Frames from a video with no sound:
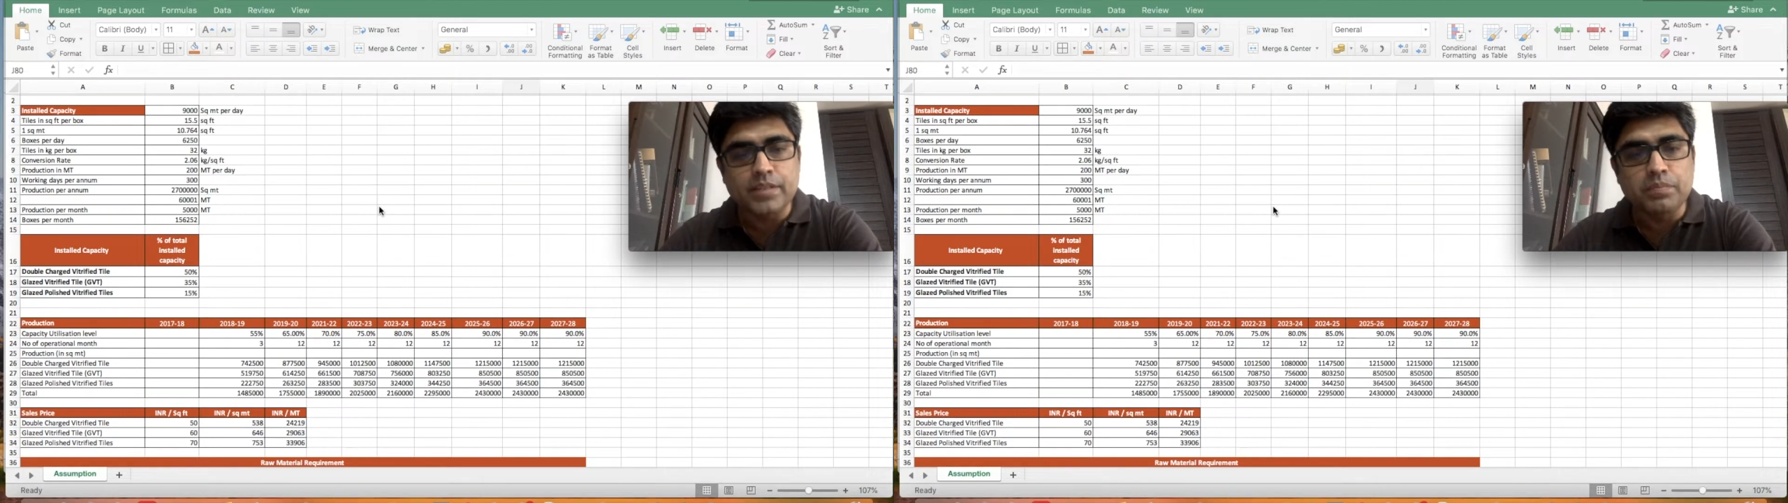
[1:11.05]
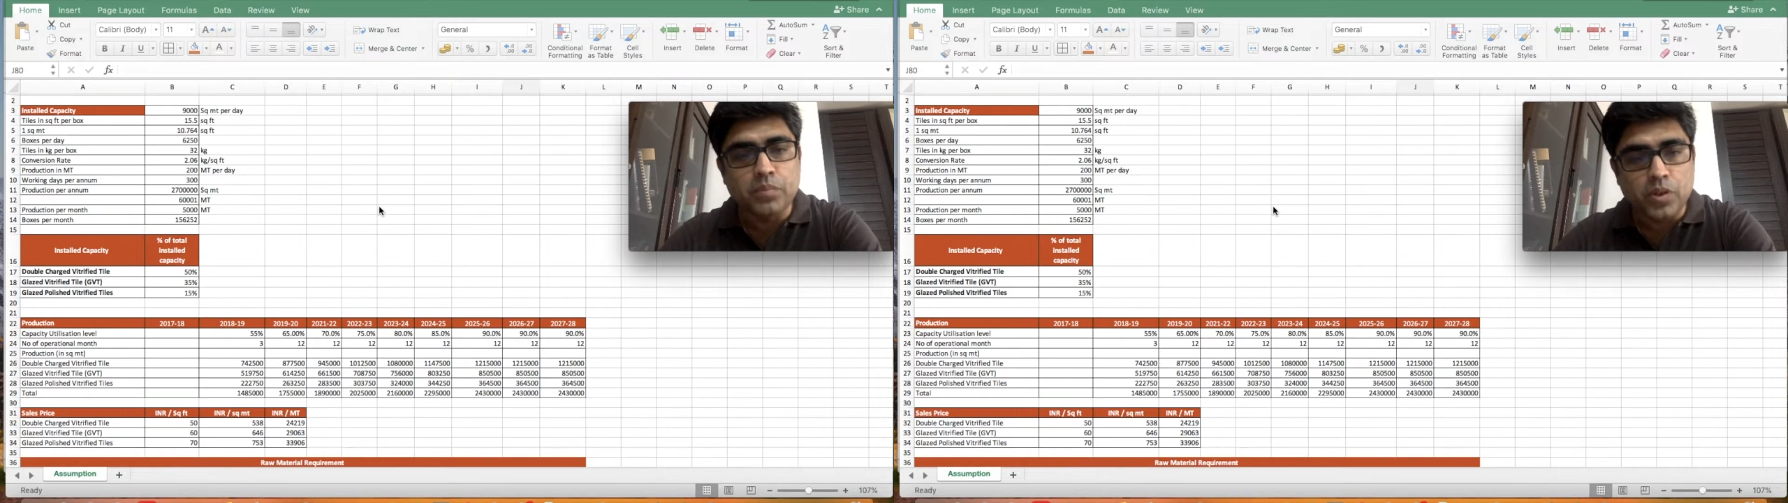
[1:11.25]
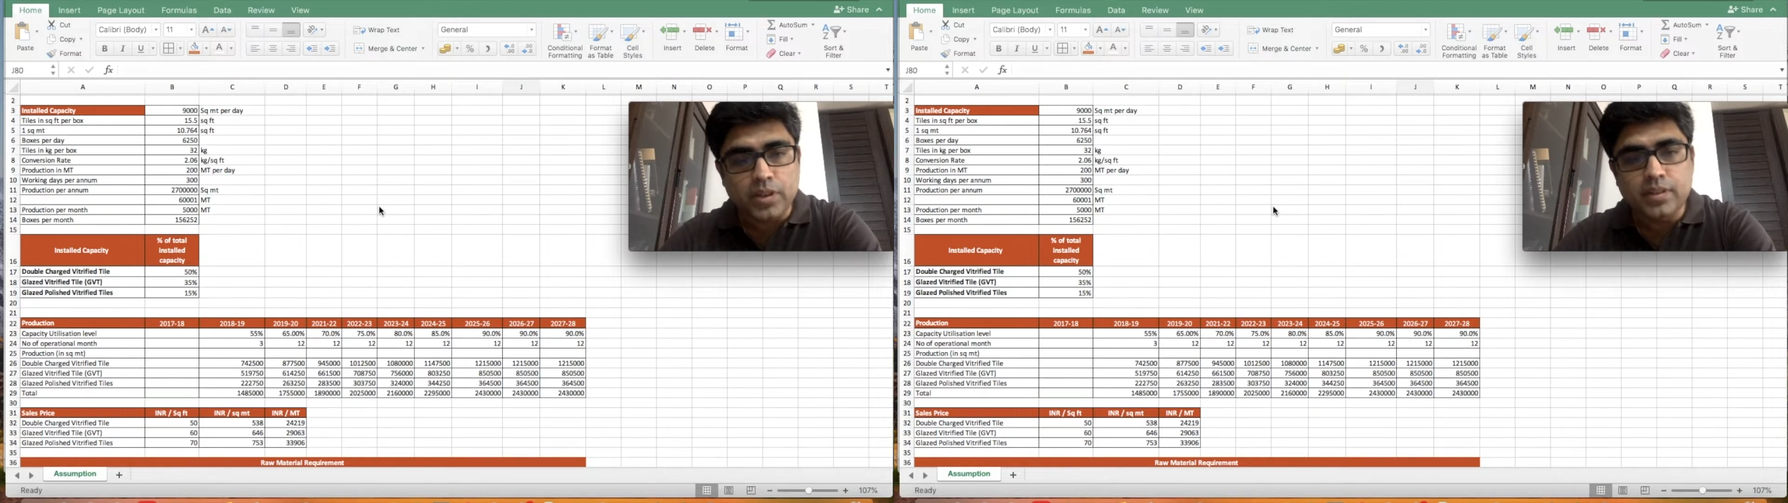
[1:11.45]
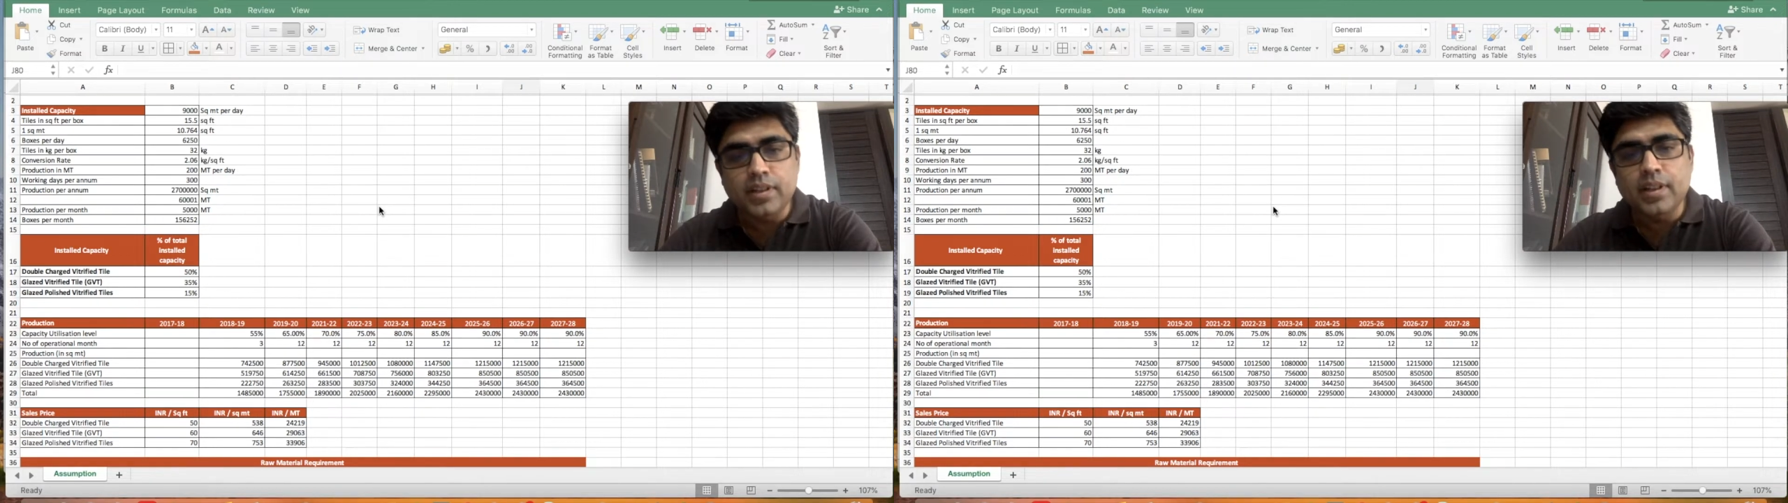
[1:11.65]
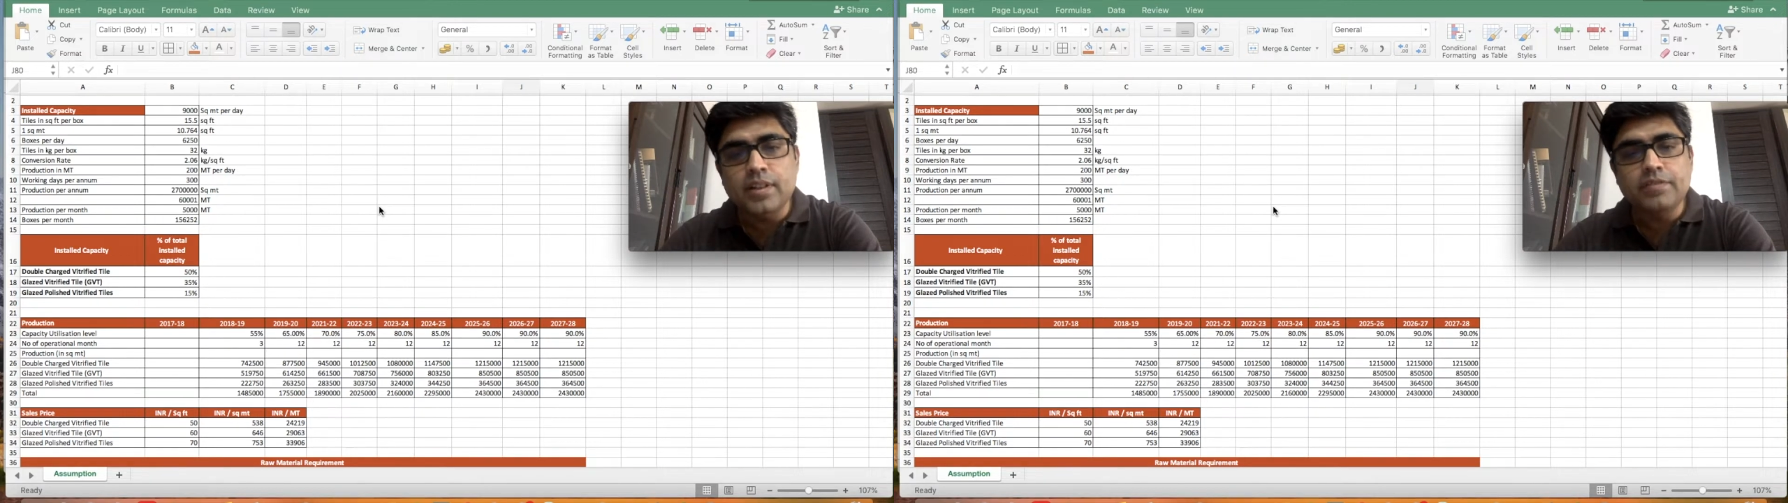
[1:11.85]
model
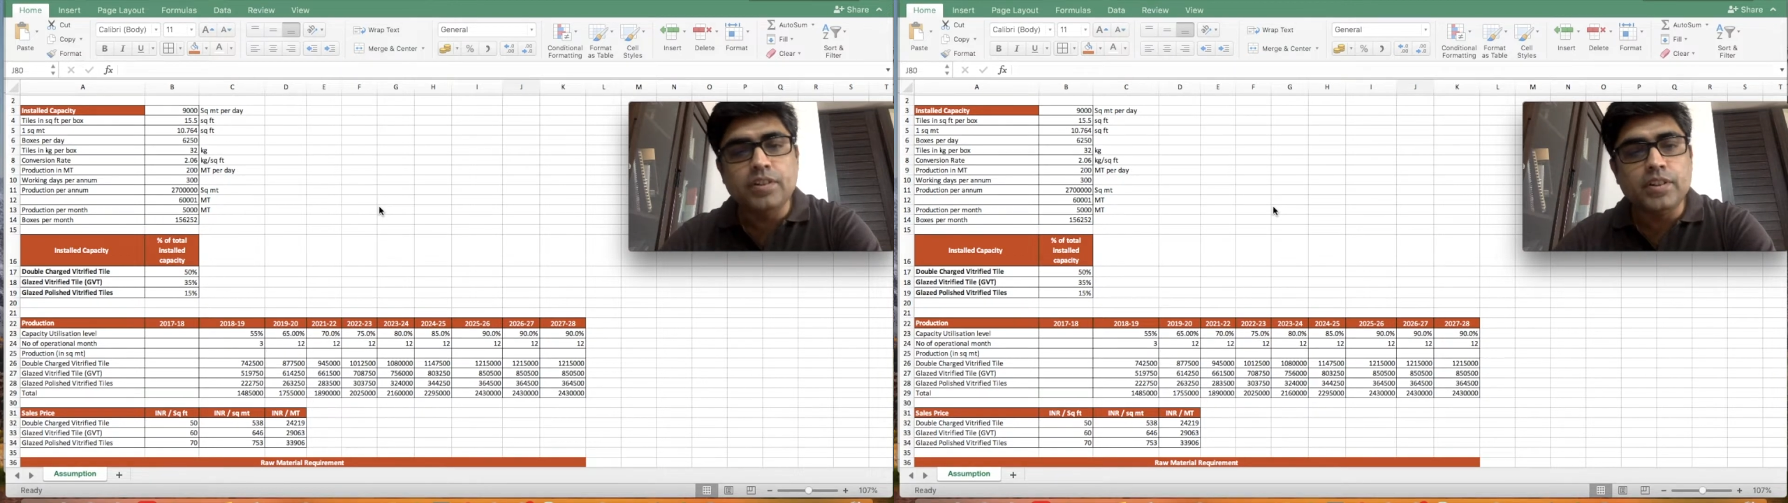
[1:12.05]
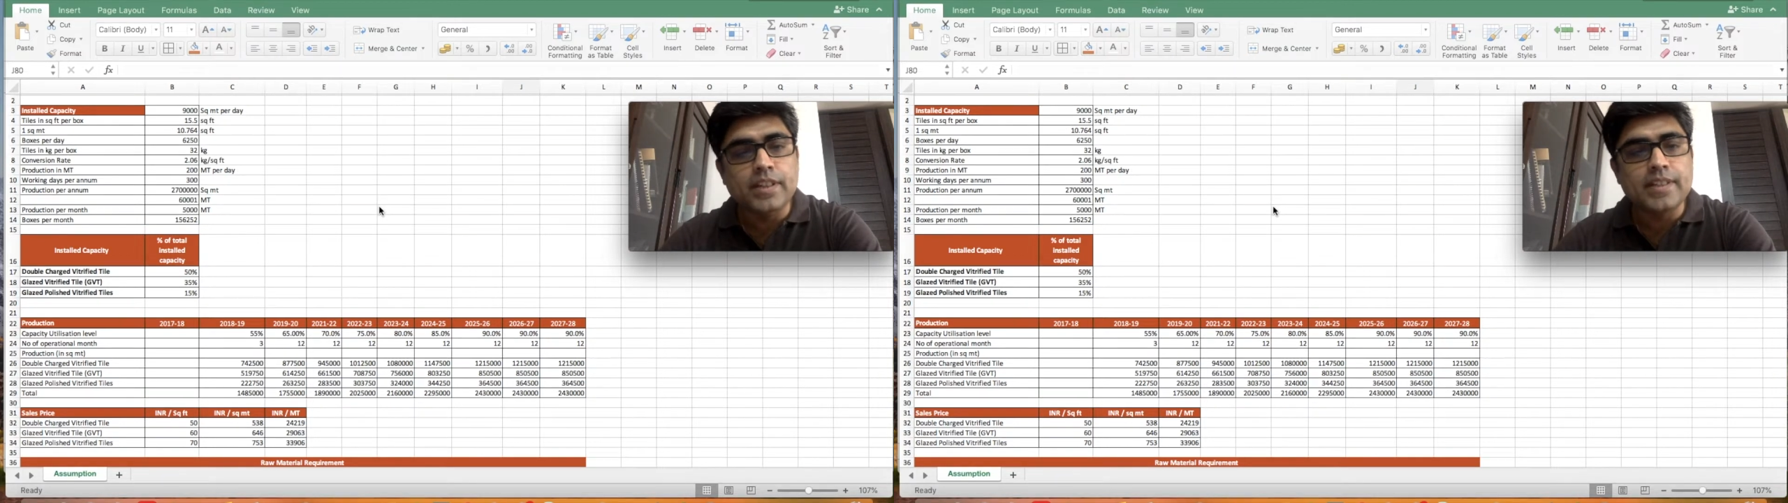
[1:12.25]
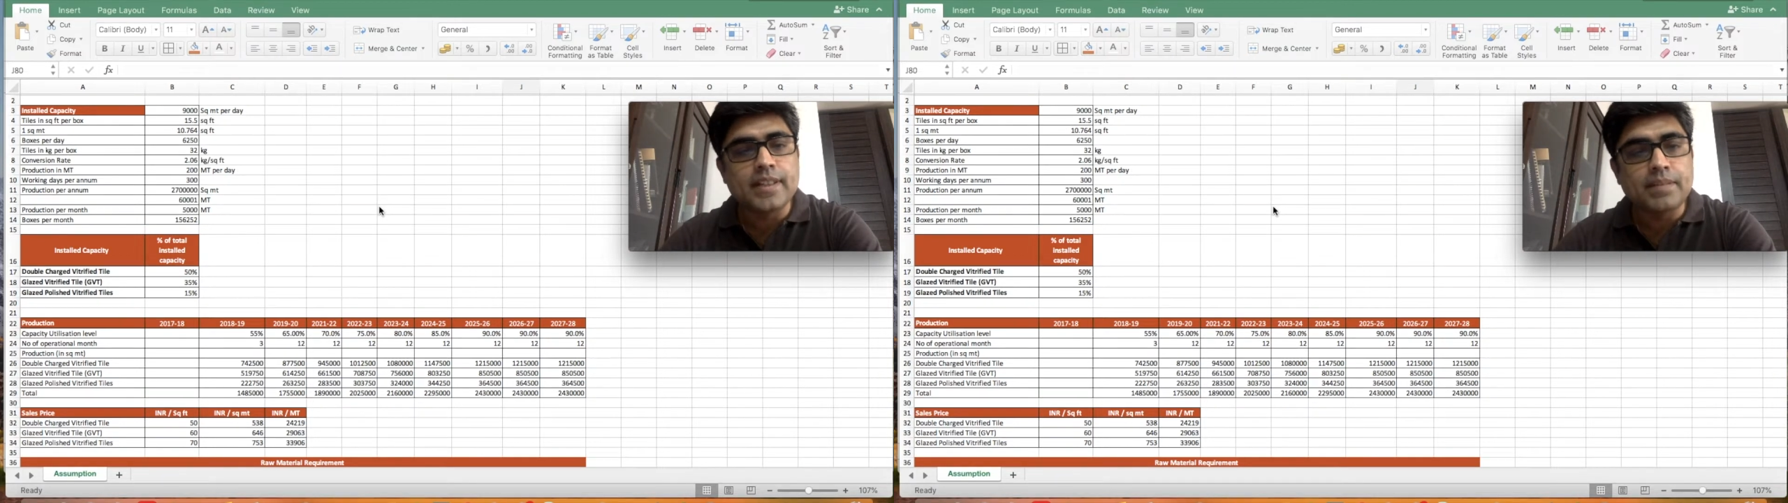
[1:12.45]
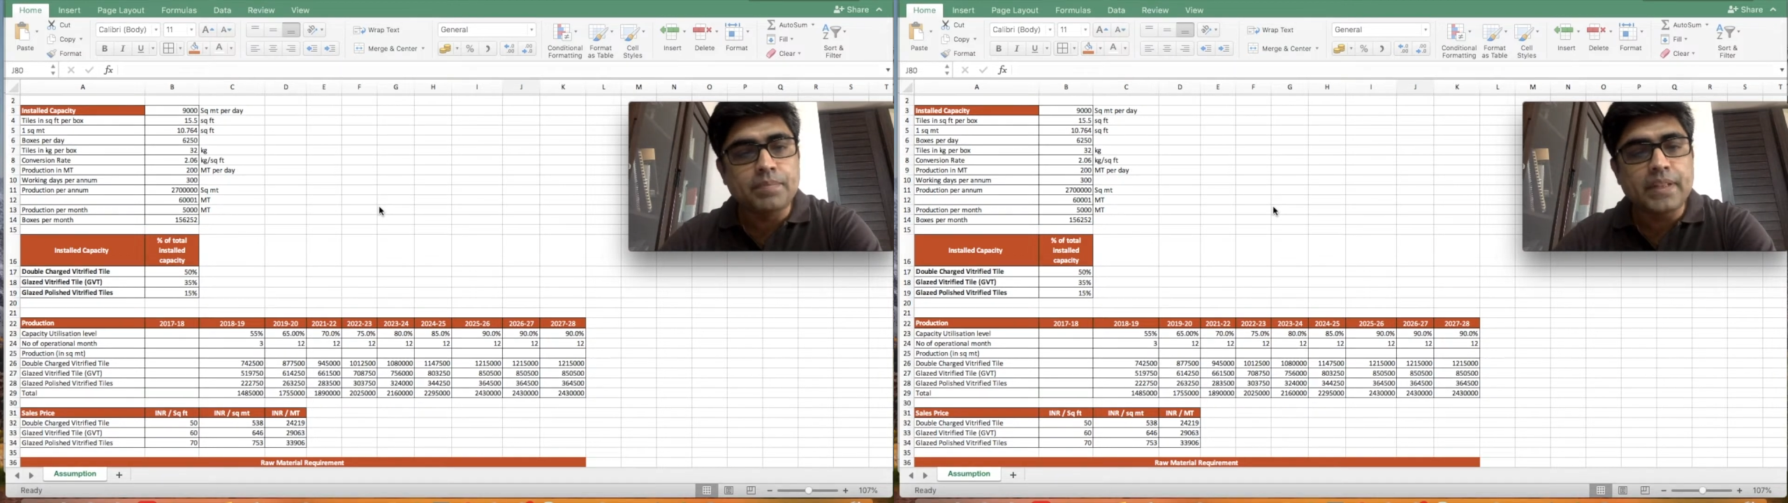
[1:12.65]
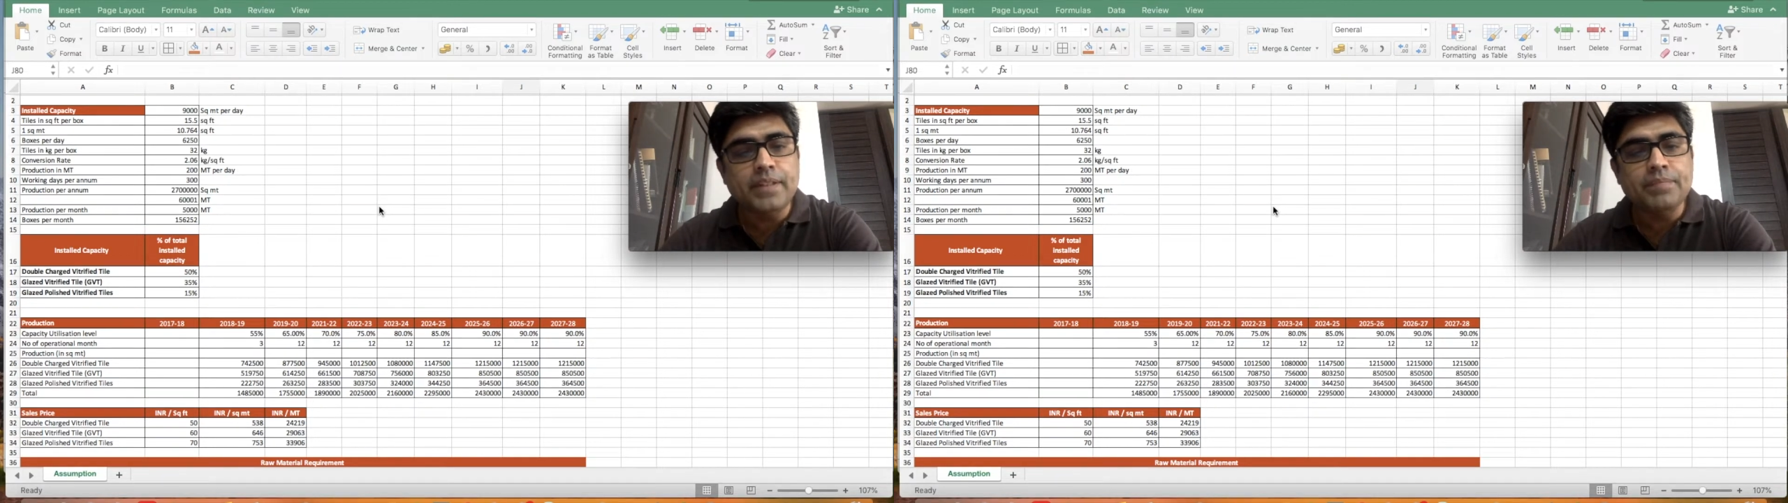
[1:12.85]
for this
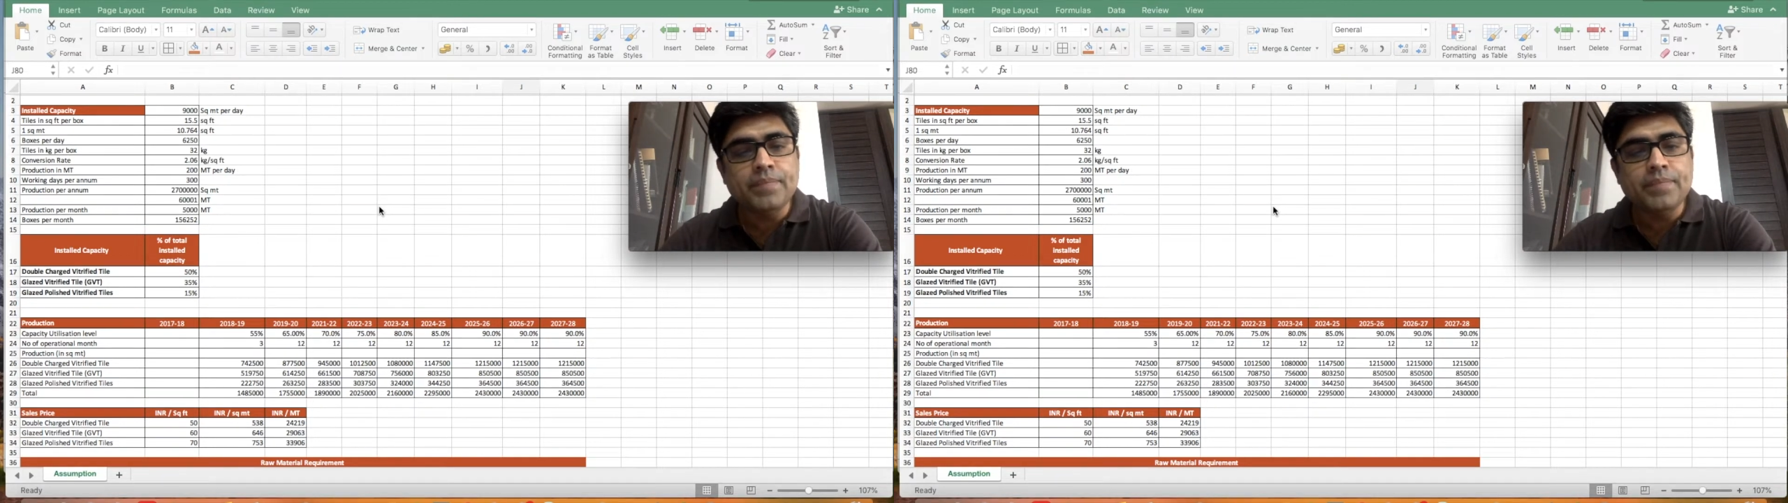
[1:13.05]
company.